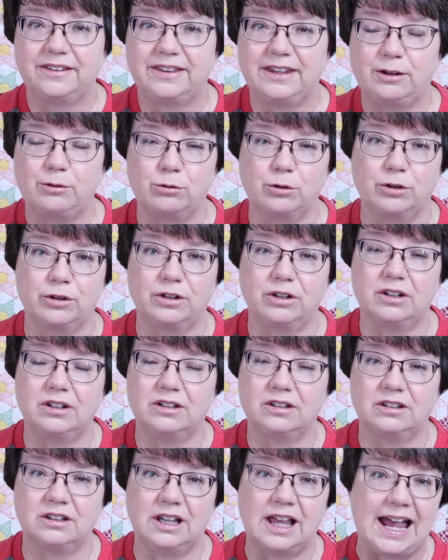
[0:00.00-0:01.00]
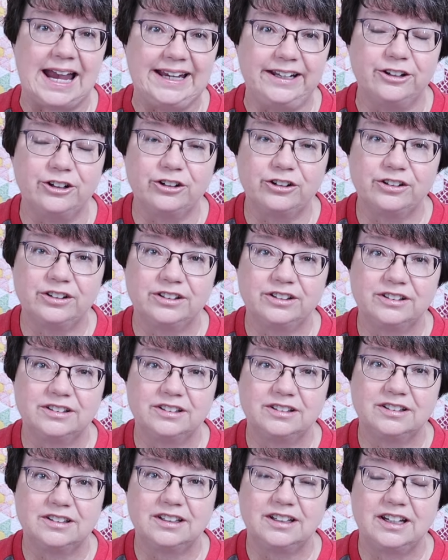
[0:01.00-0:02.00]
they were lighter,
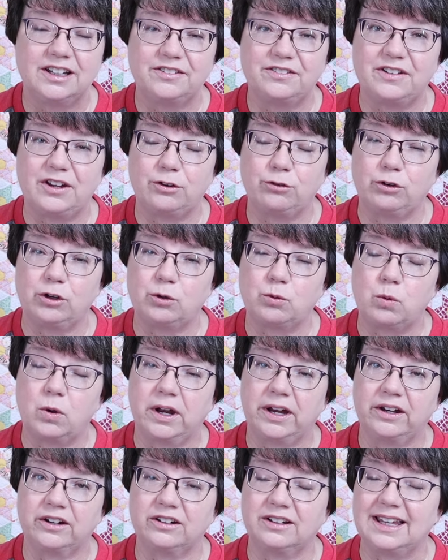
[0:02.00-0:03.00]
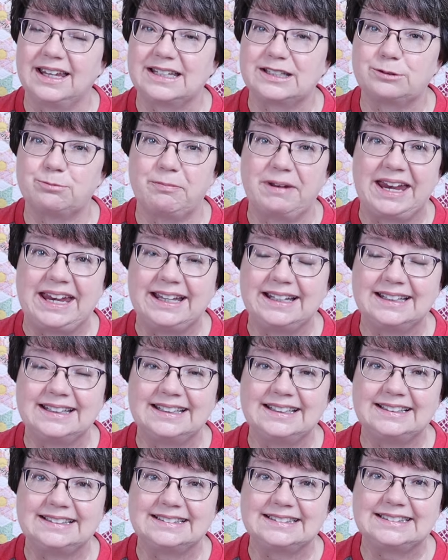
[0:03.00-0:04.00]
they required less
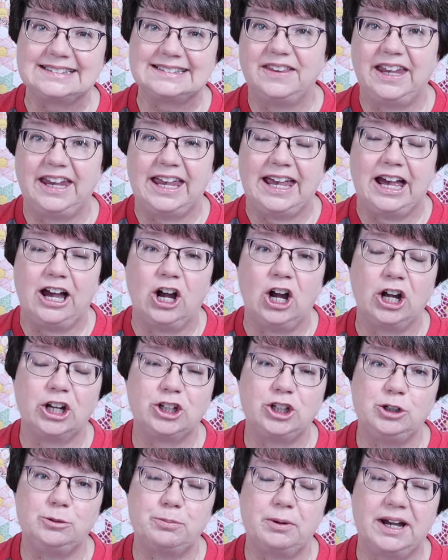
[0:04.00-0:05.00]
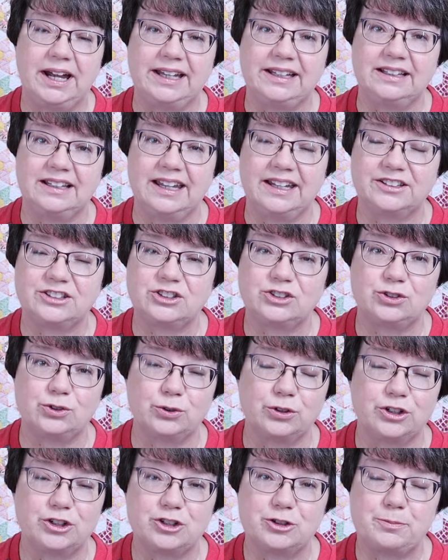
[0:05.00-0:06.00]
maintenance, they occupied less
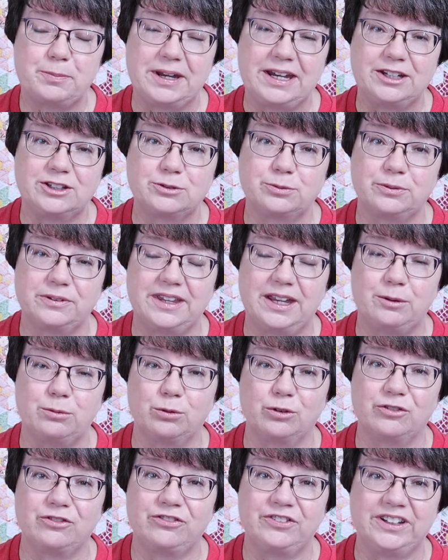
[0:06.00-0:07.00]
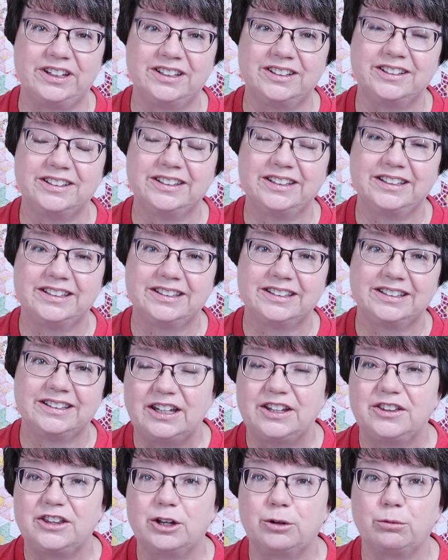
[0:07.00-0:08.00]
storage space when they were filled,
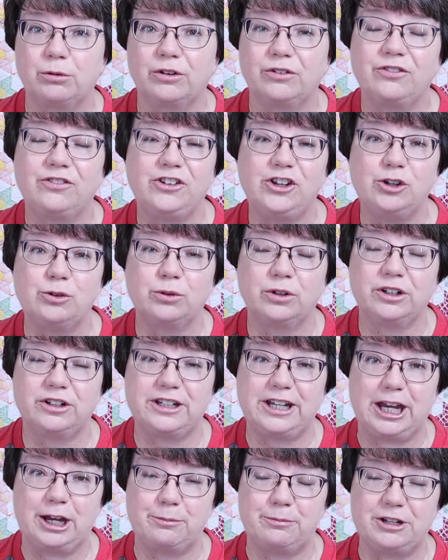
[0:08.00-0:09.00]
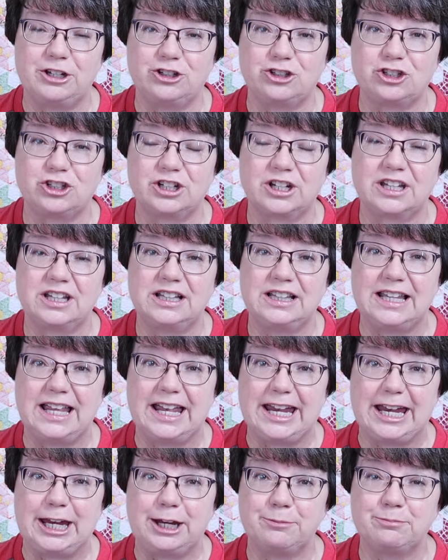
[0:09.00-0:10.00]
there were fewer damaged
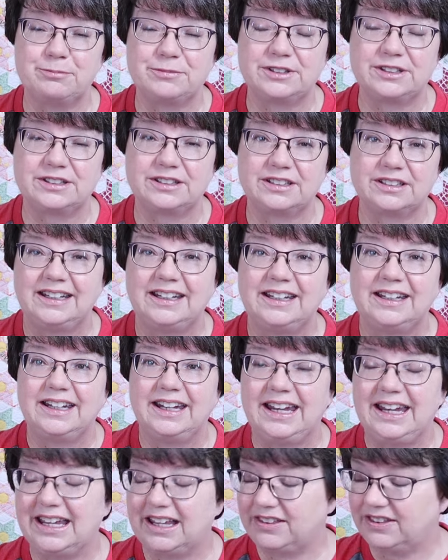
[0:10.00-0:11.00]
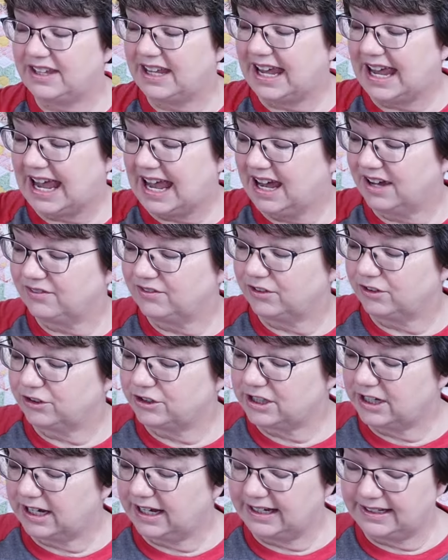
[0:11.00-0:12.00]
claims, and the
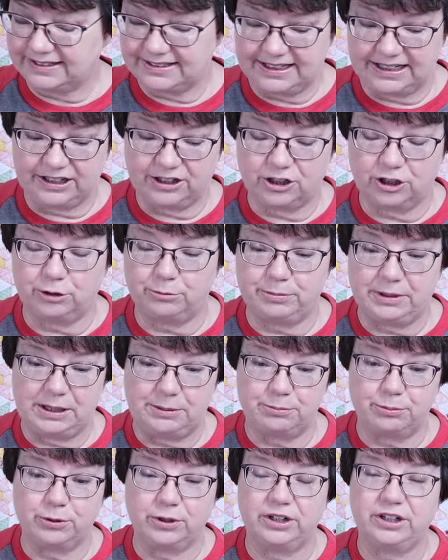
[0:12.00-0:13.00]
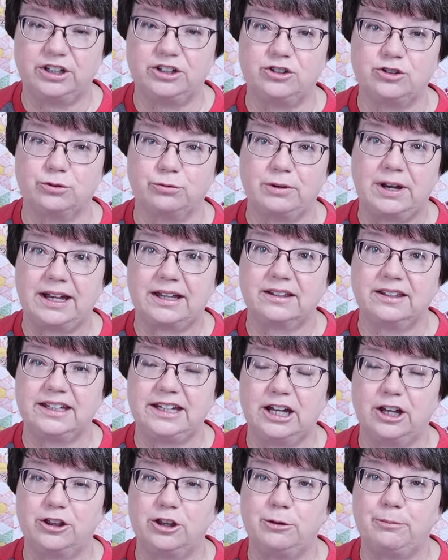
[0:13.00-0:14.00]
advertising could be printed
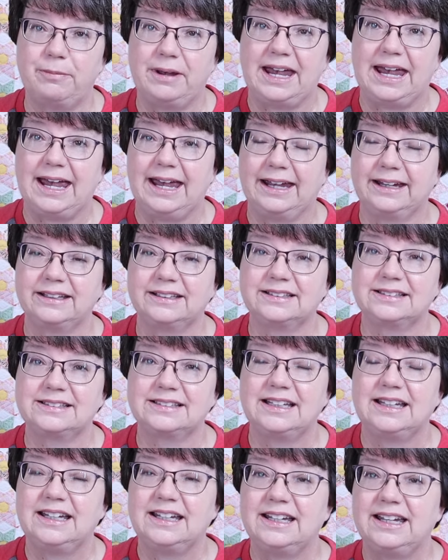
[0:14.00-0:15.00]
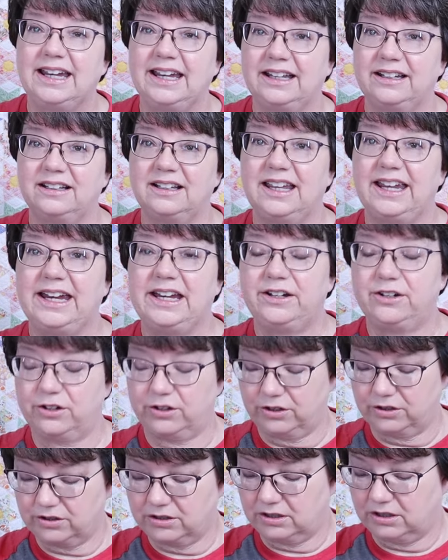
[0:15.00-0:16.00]
directly on the bags, and
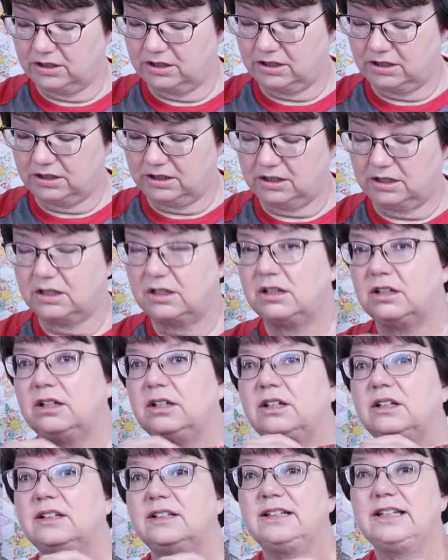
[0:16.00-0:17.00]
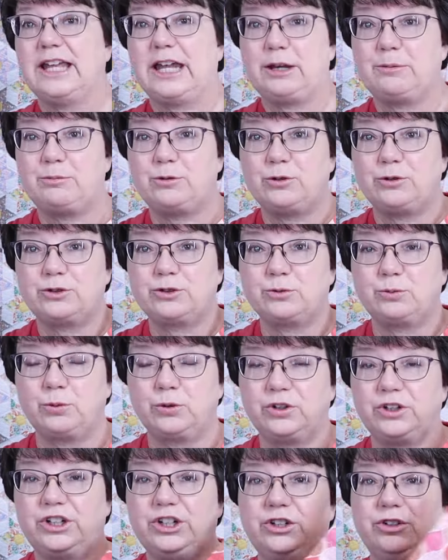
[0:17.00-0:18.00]
later labels
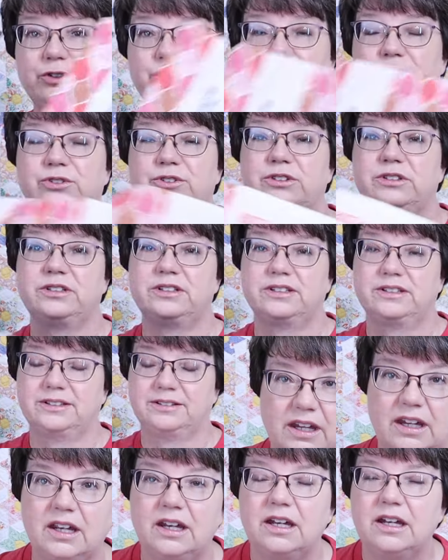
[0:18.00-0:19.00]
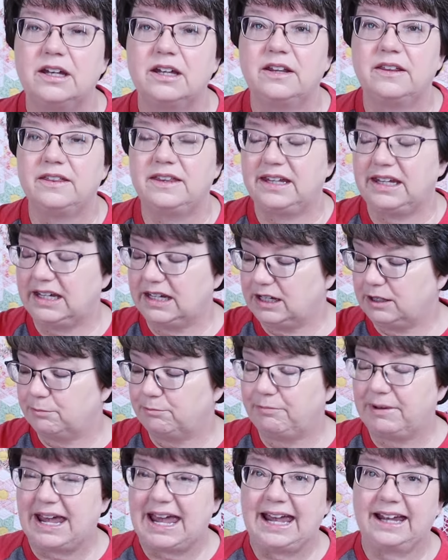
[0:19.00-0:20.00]
were used. The
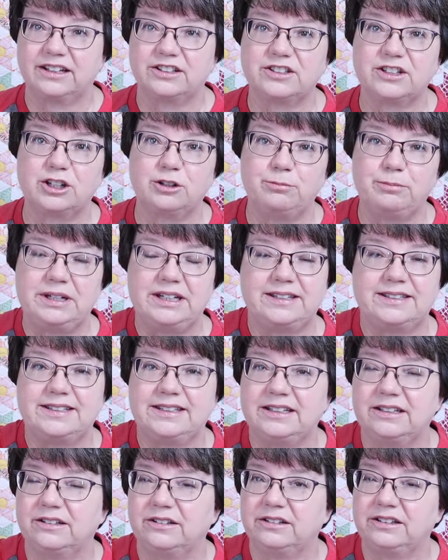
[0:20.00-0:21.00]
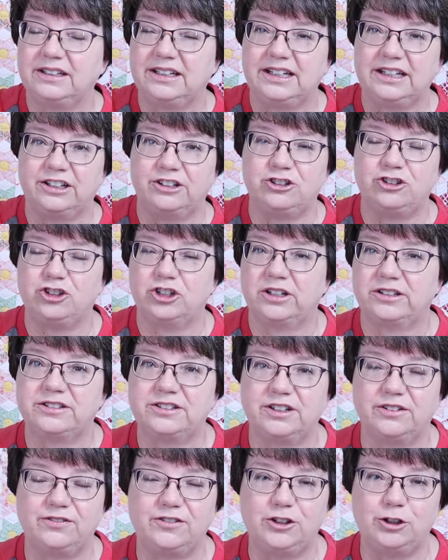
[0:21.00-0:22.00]
bags could be sealed in
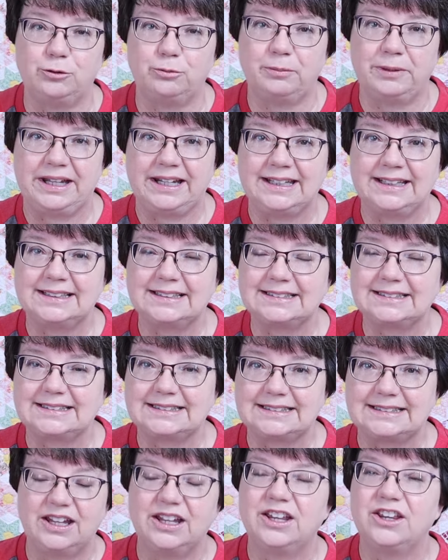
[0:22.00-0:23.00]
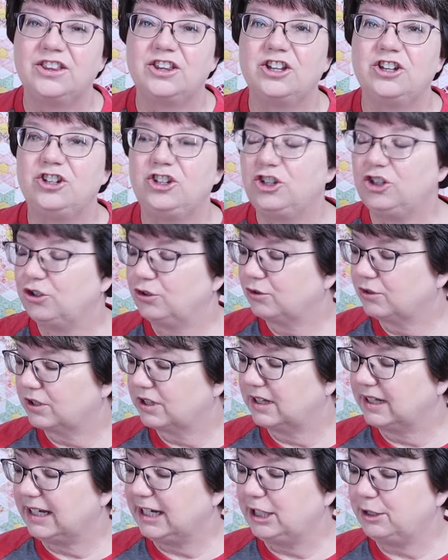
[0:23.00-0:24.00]
just a few minutes. The new
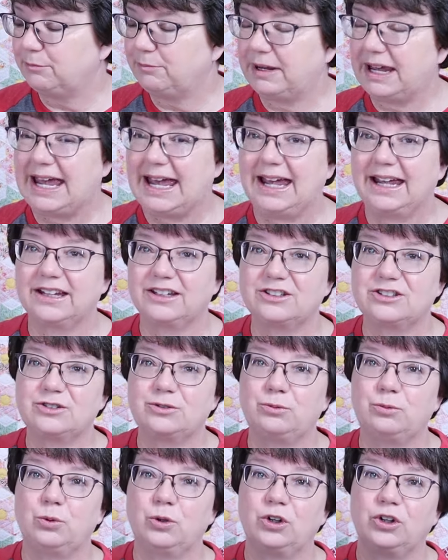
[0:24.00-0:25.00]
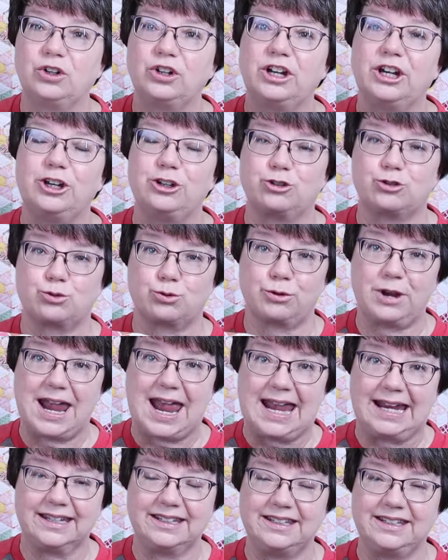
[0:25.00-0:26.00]
clean bags were
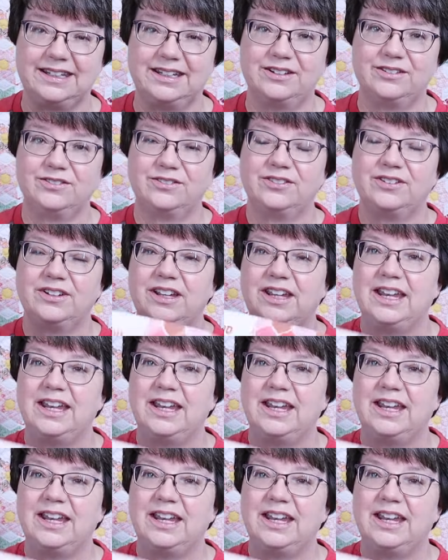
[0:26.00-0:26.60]
attractive,